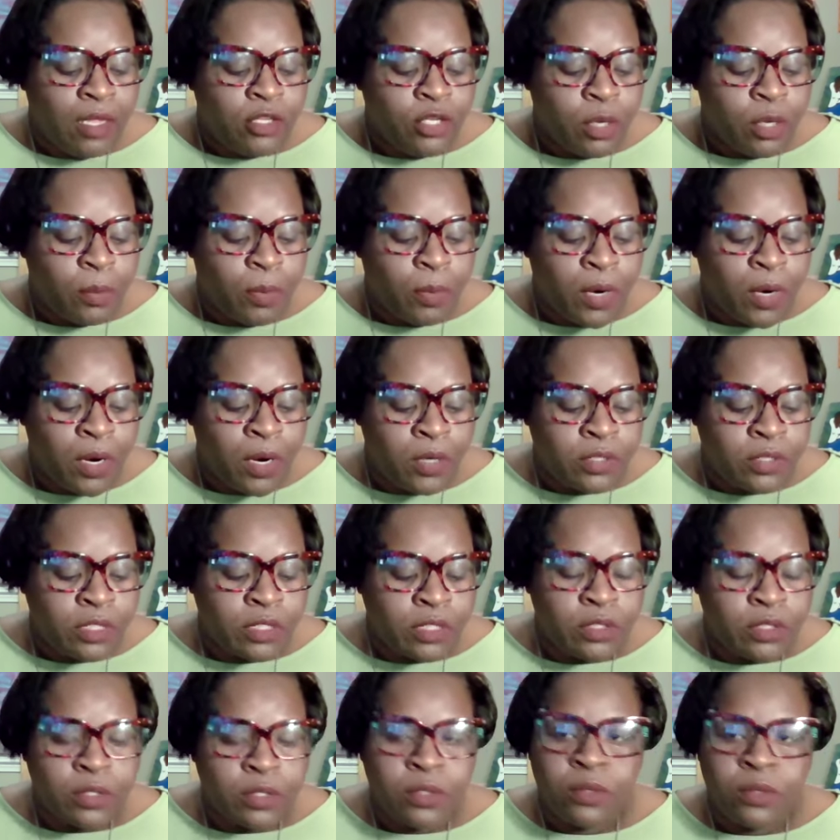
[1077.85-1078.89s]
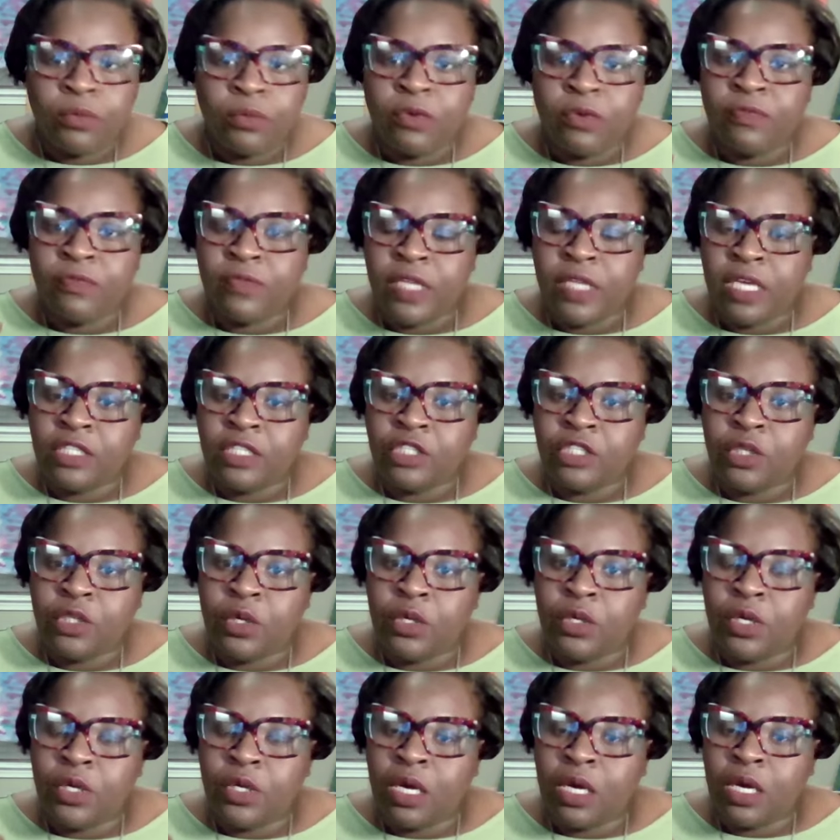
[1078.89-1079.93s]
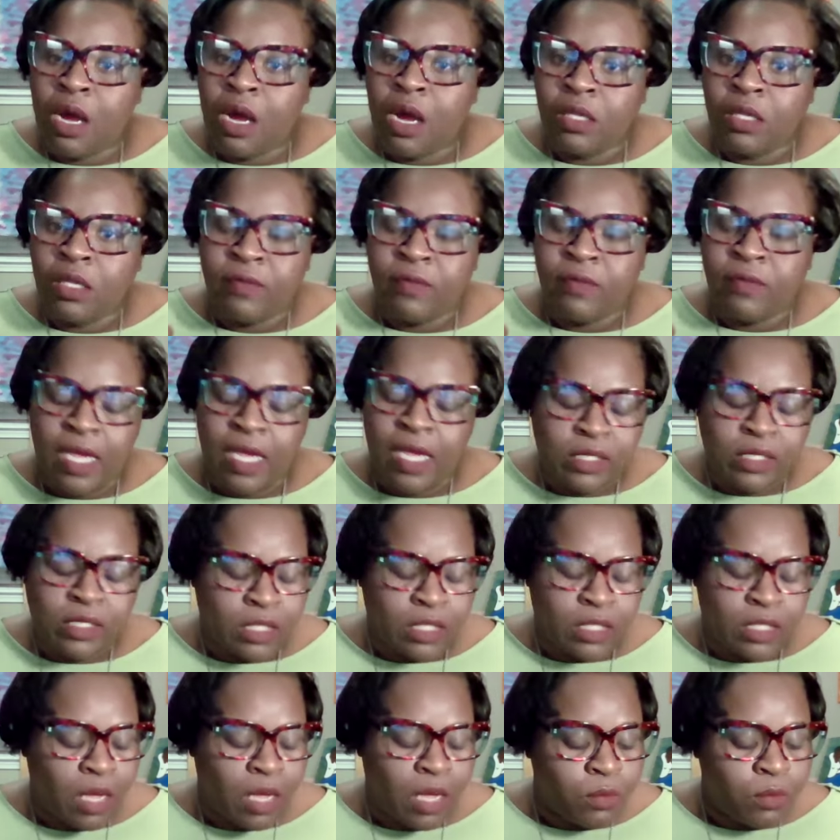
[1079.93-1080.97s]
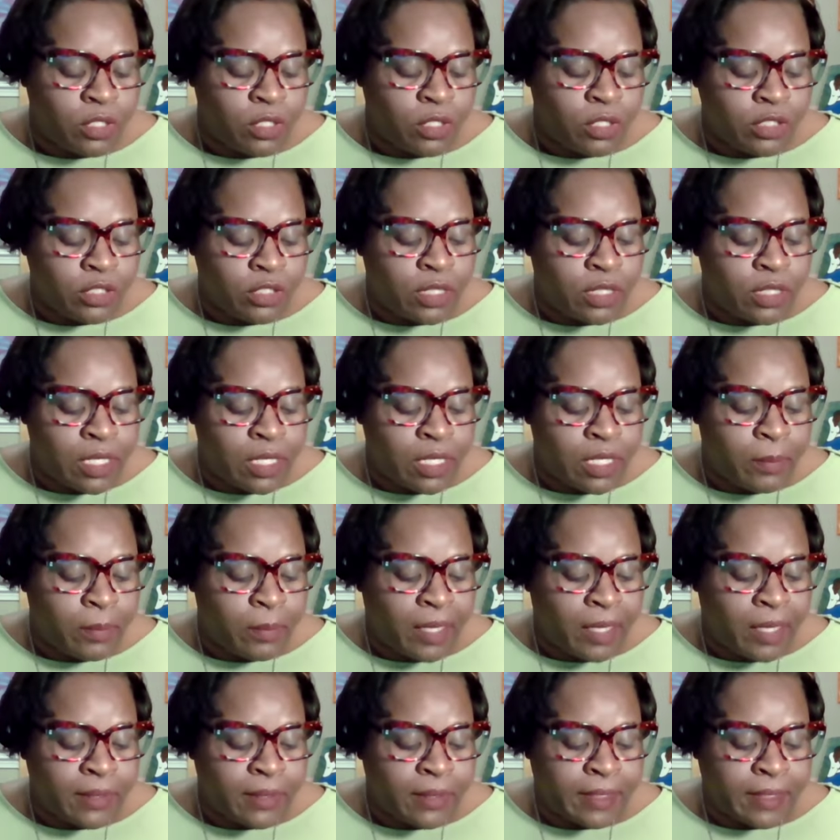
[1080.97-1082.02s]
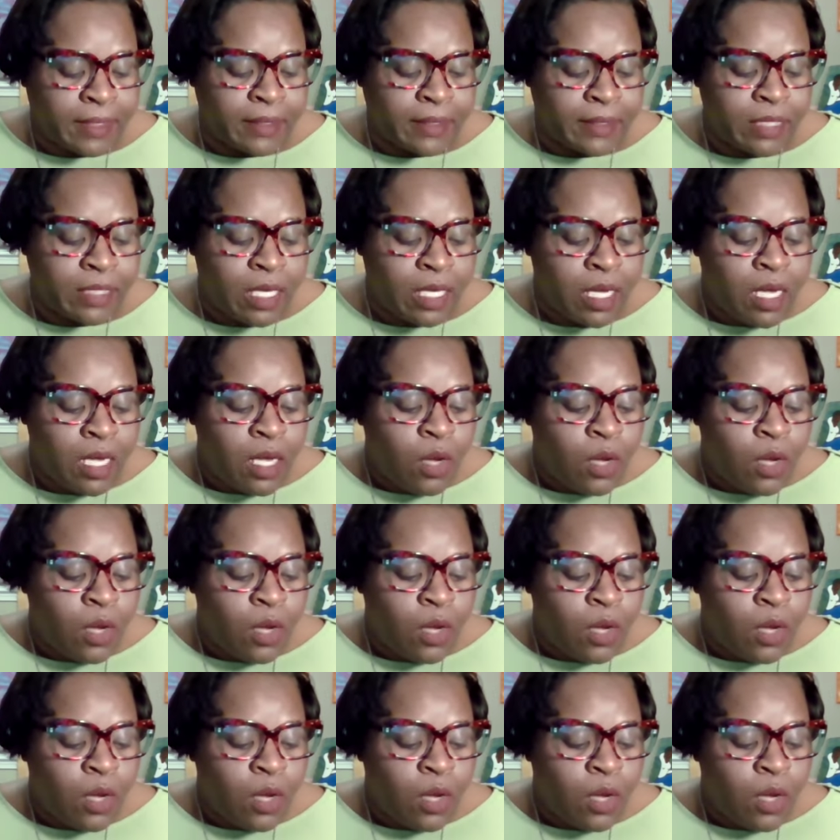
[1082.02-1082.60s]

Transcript: Your personal reflection or your call of action. I want you to think about this.